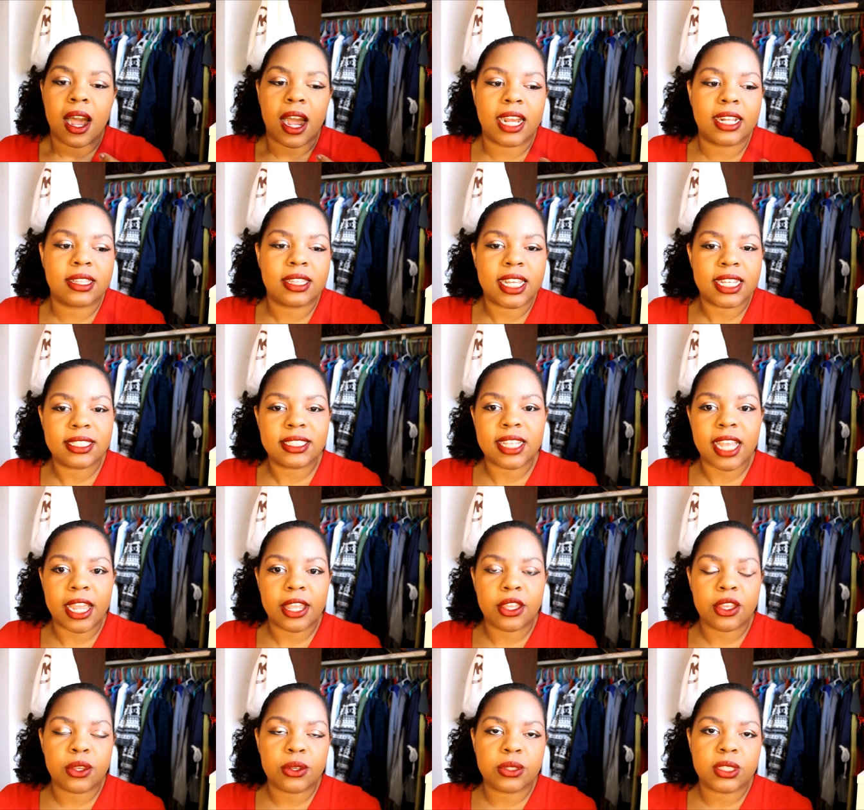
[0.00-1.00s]
Unless I
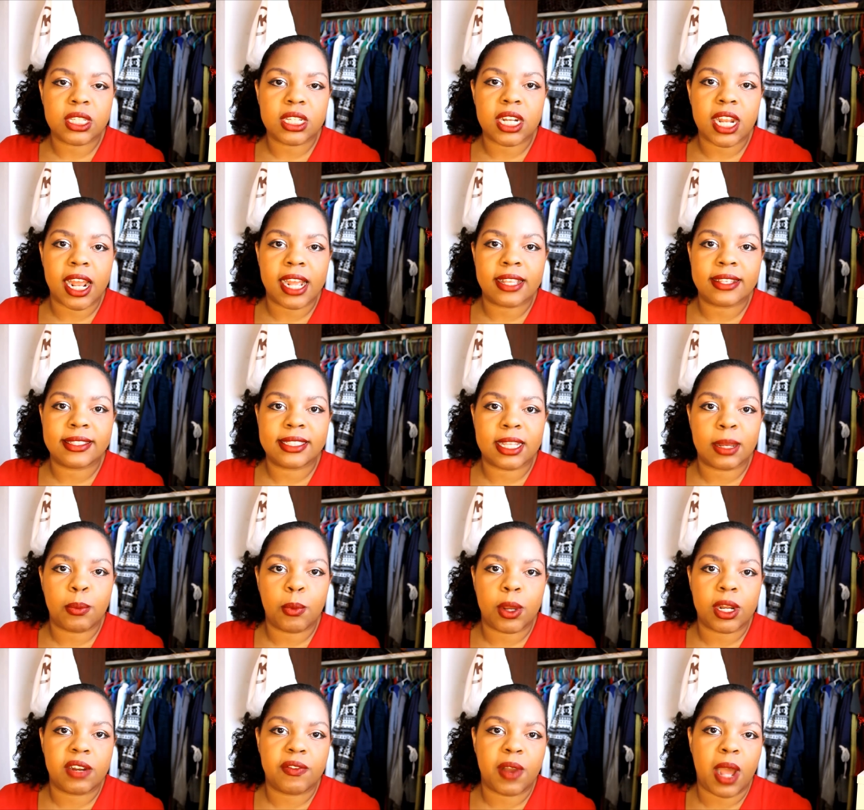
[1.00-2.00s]
use it as
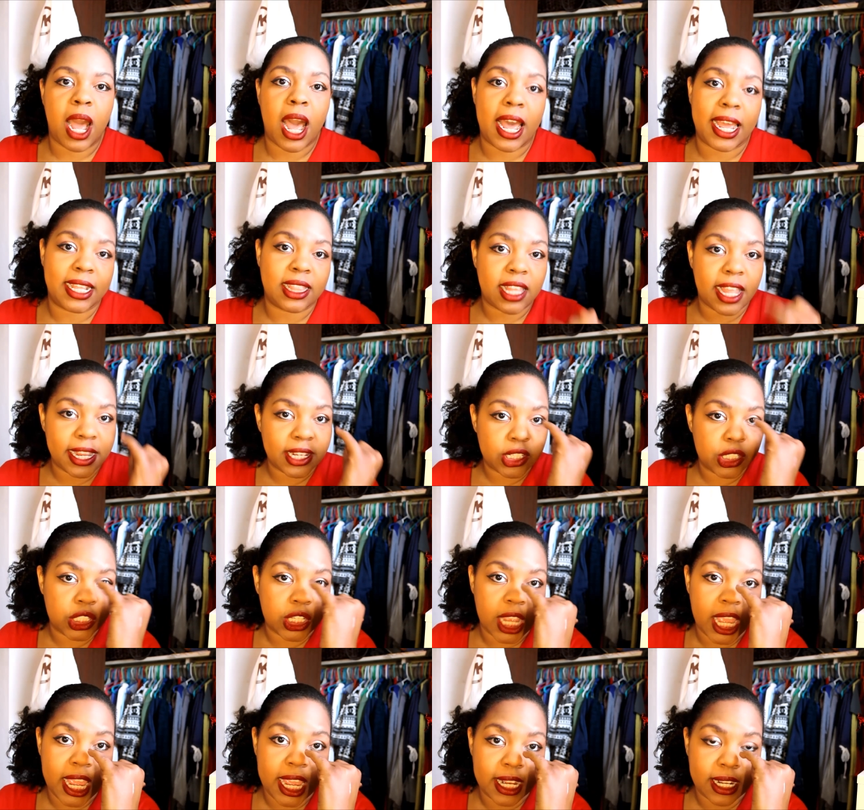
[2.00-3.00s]
somewhat of a highlight
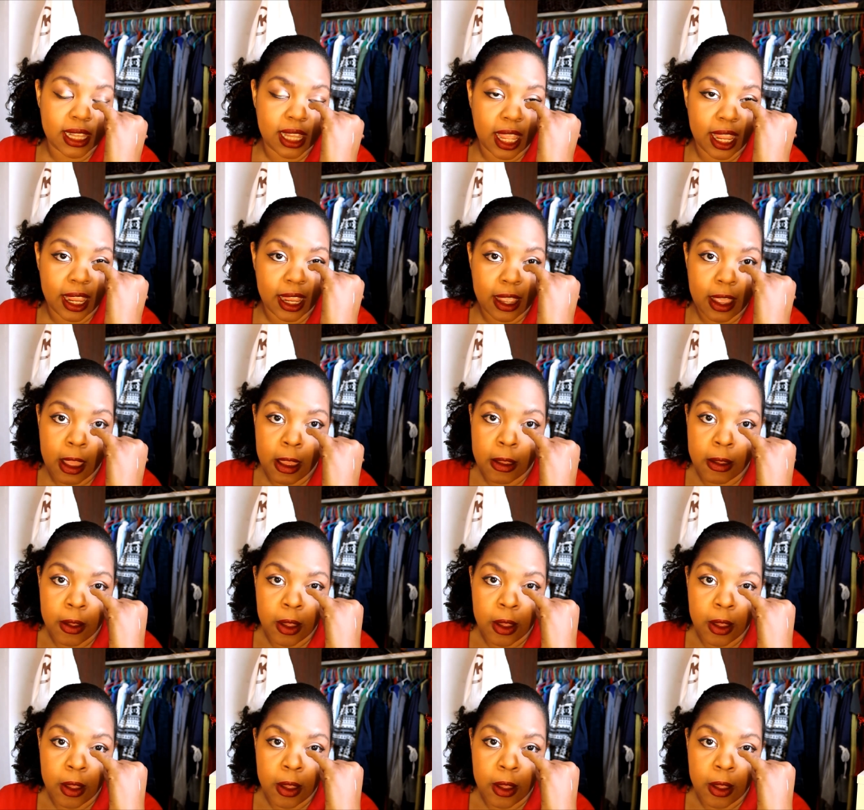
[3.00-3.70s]
shade, like